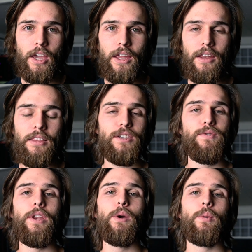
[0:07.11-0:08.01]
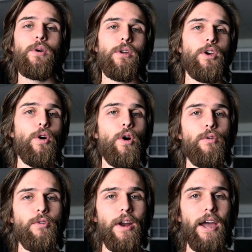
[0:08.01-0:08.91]
In this video, we're going to go
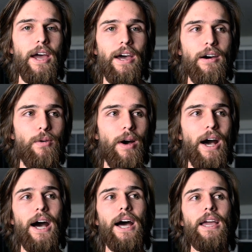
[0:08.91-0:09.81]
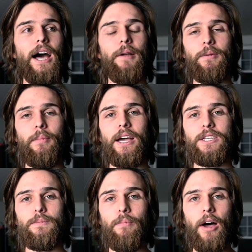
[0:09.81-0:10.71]
over how I
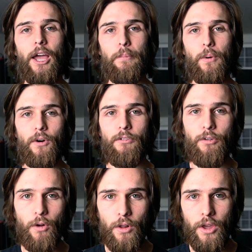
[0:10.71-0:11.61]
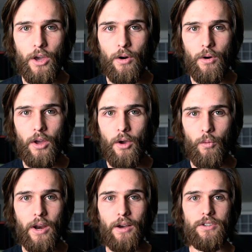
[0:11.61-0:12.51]
optimized my portfolio
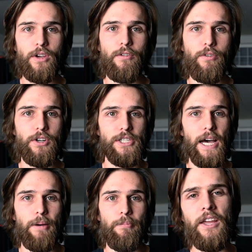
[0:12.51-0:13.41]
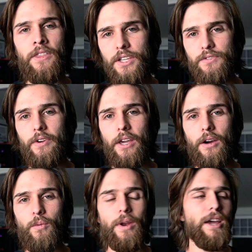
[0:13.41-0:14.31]
when I was looking for a job. In this
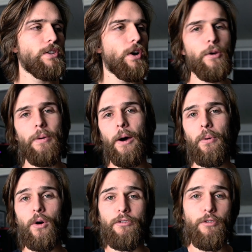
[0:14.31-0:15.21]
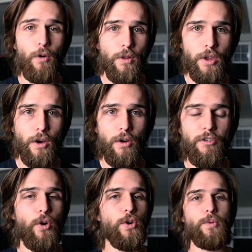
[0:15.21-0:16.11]
video, when I talk about portfolio,
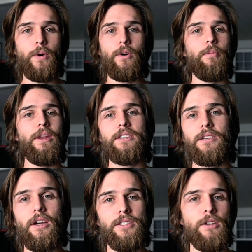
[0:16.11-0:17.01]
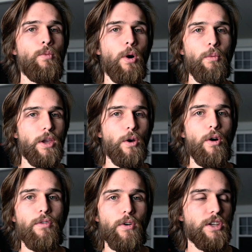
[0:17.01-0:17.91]
of course, we're going to be discussing what we go
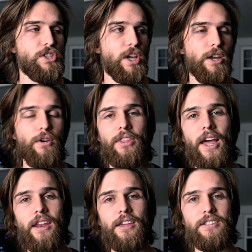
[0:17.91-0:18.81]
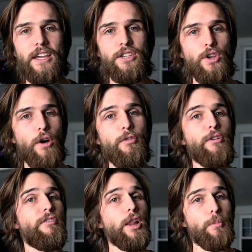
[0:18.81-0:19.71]
over on this channel, and that is a software
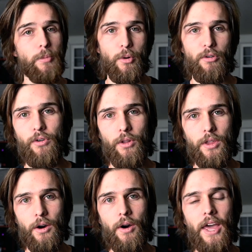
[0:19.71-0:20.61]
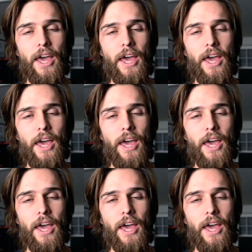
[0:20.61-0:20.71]
development portfolio.